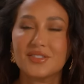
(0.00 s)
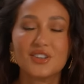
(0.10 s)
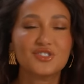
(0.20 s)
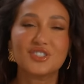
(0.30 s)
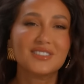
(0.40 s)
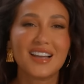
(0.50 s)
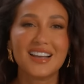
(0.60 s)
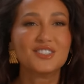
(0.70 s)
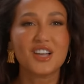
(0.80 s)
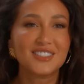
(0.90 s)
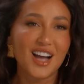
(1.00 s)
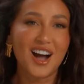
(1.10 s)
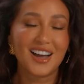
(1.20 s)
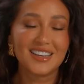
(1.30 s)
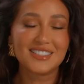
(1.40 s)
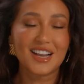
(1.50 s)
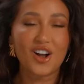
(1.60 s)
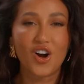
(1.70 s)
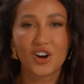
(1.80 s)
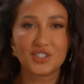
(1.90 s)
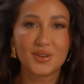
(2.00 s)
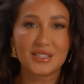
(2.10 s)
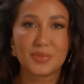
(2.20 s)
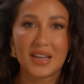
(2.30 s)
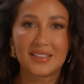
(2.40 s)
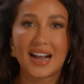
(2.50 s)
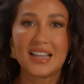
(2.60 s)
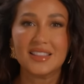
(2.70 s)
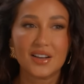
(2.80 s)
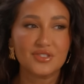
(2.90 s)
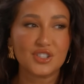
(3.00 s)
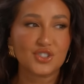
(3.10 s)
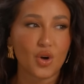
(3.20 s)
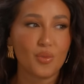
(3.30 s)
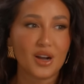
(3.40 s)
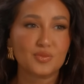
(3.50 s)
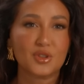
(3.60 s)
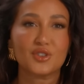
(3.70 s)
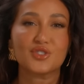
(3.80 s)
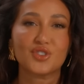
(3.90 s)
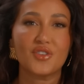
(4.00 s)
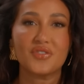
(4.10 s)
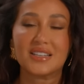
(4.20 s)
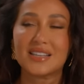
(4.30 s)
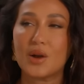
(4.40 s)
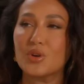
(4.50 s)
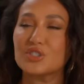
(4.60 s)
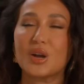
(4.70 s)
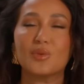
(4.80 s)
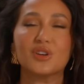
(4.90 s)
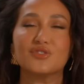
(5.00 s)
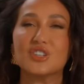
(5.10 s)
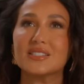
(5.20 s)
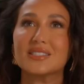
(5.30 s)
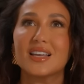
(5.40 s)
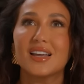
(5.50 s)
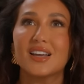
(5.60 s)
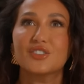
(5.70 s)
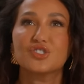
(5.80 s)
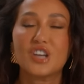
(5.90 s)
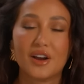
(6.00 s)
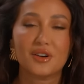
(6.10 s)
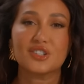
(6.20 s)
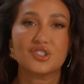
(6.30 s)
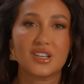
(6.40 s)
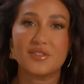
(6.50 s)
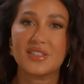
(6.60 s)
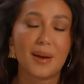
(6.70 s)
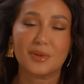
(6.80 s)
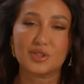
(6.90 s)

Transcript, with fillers: there's just uh, it's it's odd. It's like hard to explain. Like I loved it so much, but there's certain things I wish I would have just cherished even that